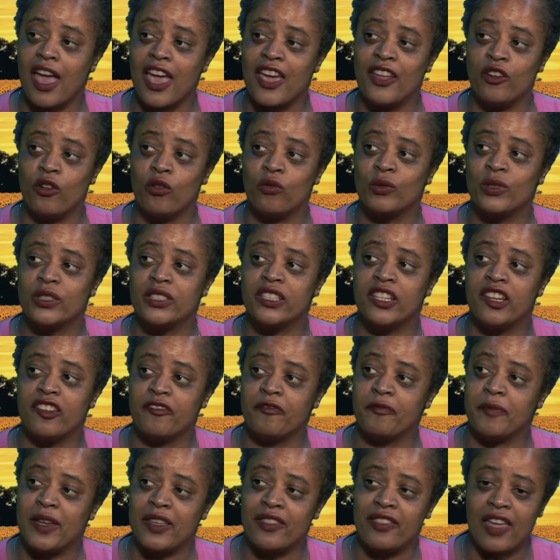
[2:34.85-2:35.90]
And always give
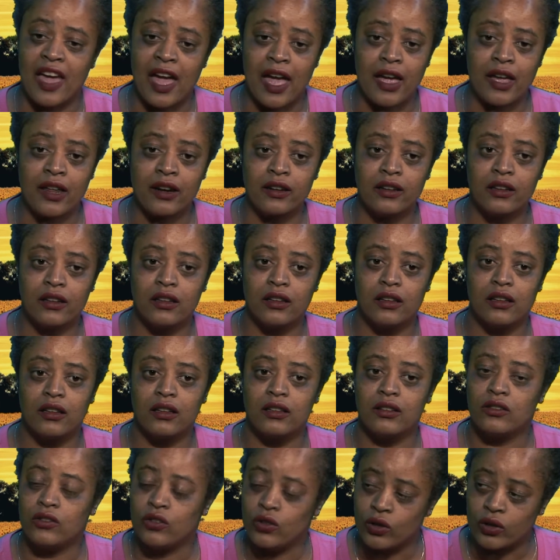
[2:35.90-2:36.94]
me that,
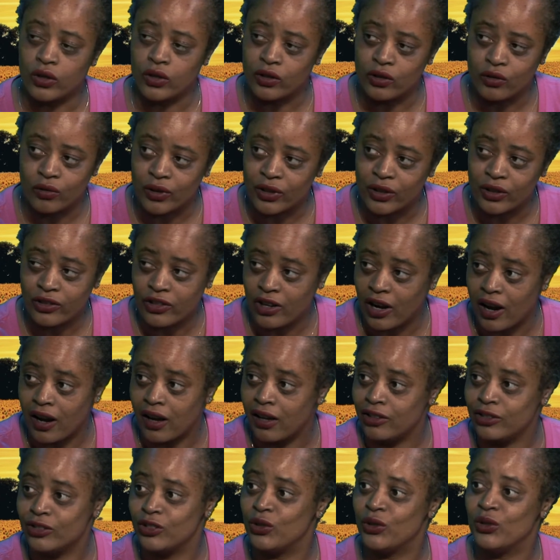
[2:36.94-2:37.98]
you can do it,
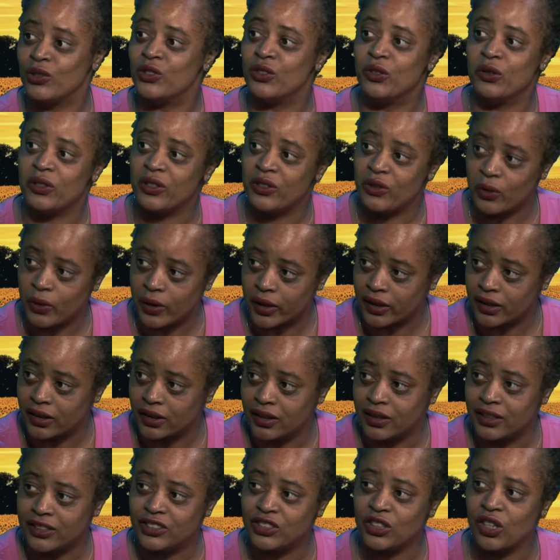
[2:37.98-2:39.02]
child. You can do it, daughter.
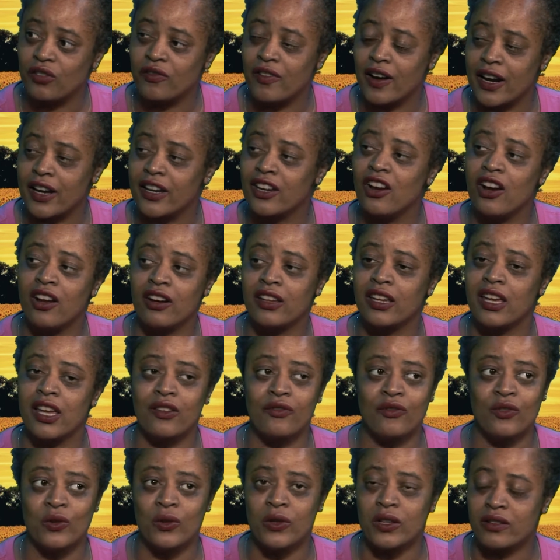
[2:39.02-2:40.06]
It's all right. God gave
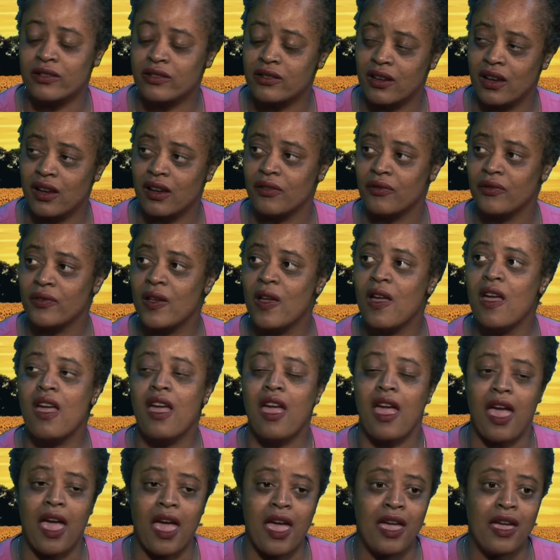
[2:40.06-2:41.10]
you this gift.
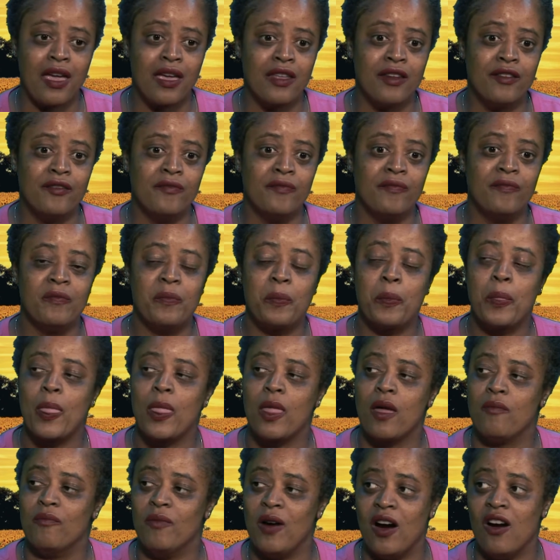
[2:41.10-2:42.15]
And
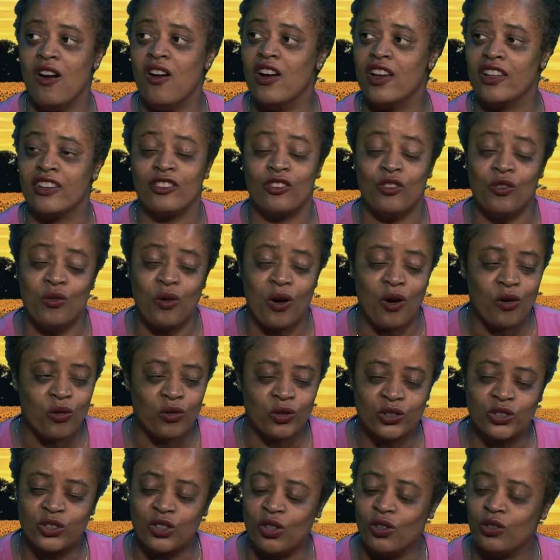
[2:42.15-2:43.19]
my aunt, who I
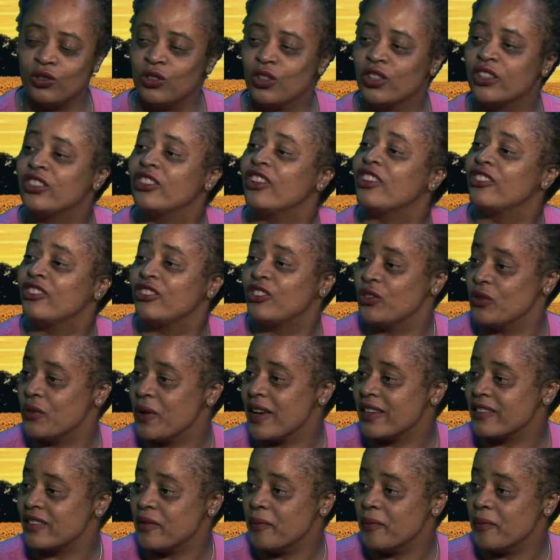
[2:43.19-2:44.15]
also look to as a